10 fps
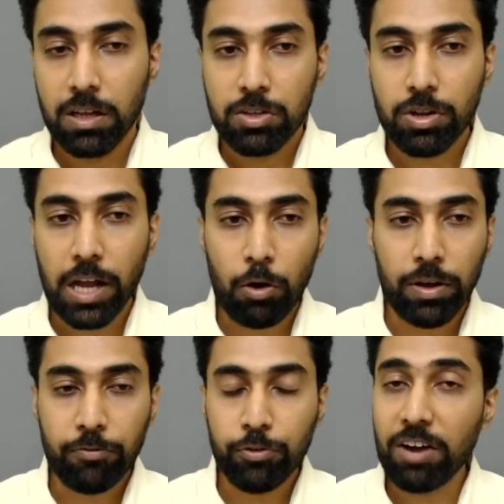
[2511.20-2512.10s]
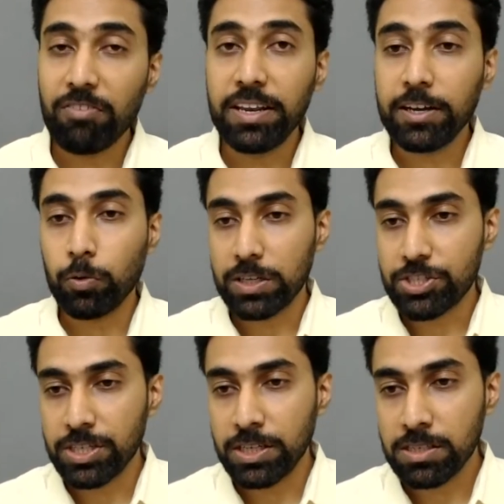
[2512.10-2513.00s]
So now, if you have any
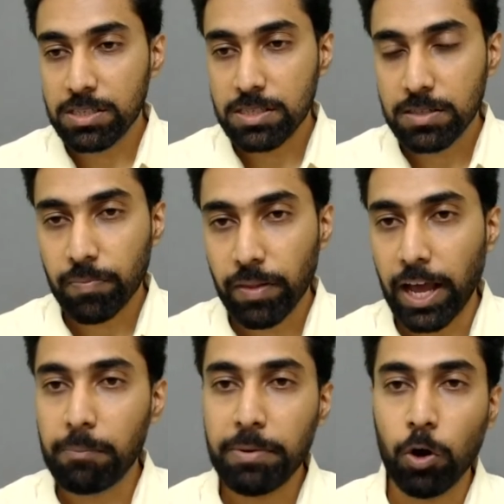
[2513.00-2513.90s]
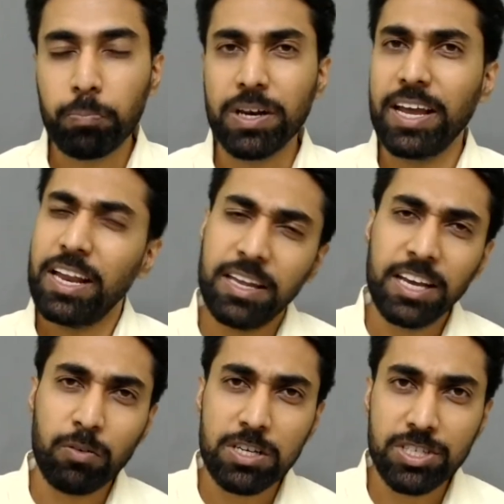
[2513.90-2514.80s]
questions, I'll be open. Any
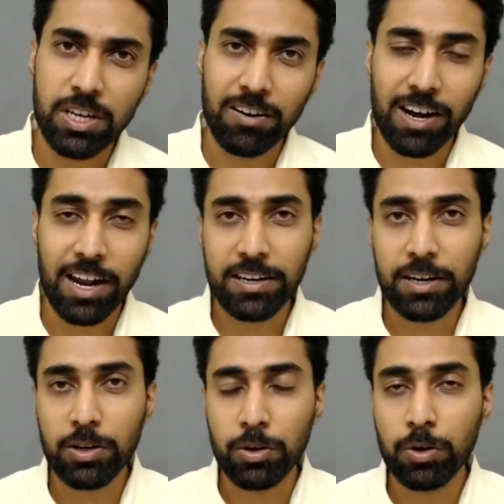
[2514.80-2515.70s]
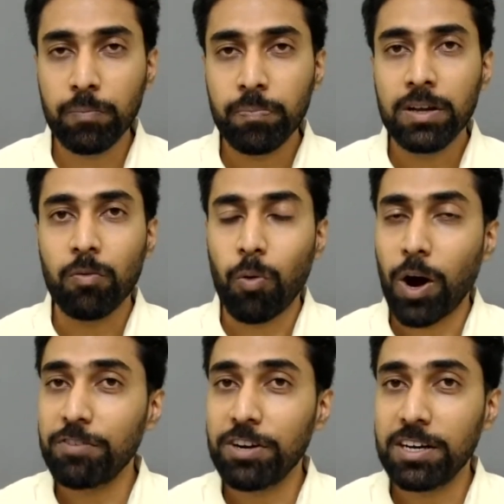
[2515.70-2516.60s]
question related to
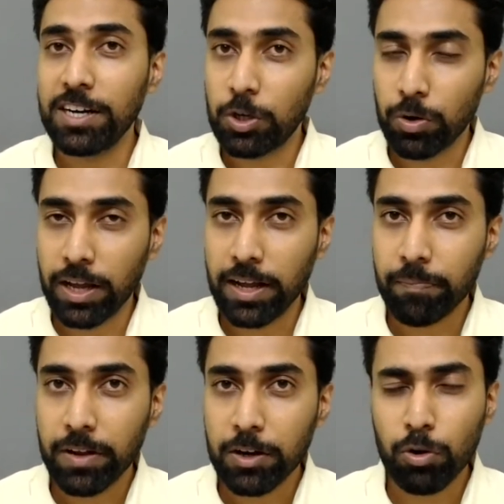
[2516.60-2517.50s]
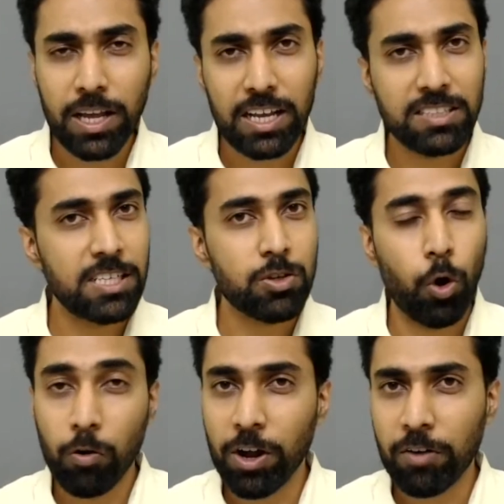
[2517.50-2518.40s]
what we did today. Today is just
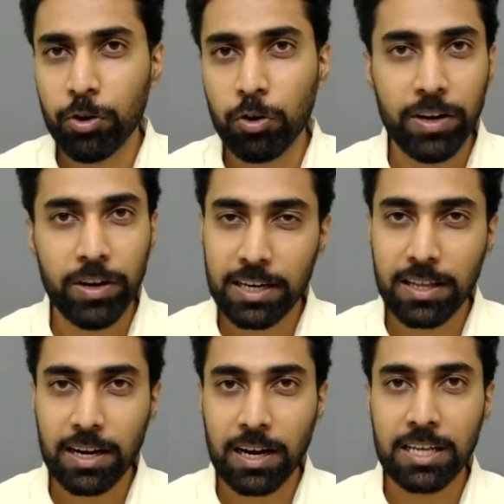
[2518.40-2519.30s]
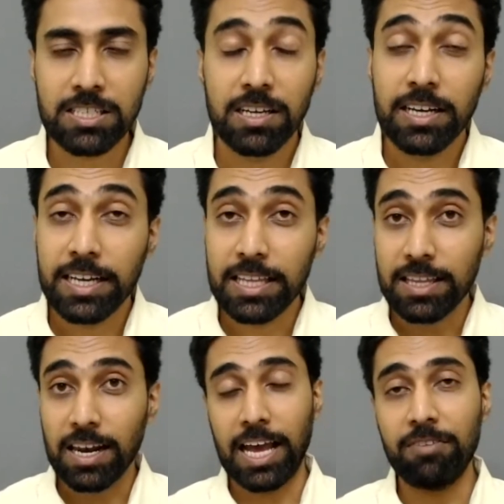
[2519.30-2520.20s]
overview. We did the class. In the
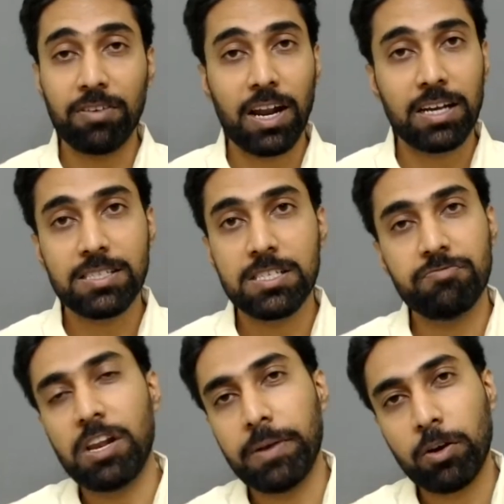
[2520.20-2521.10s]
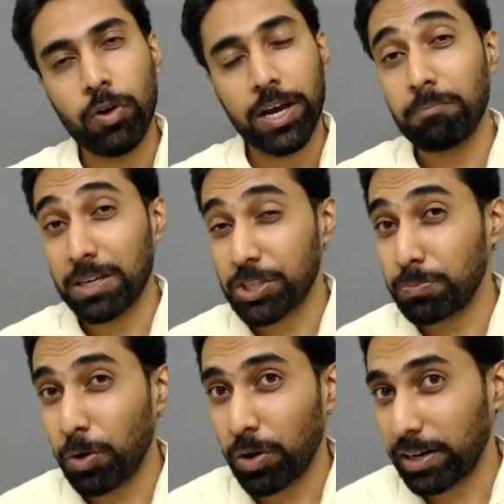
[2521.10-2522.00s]
live classes, we'll be going much
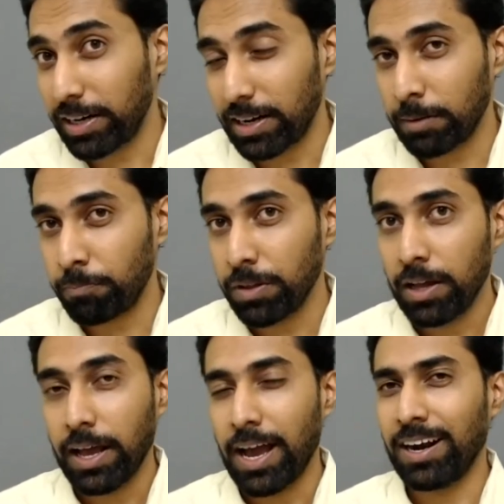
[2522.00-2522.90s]
more in depth and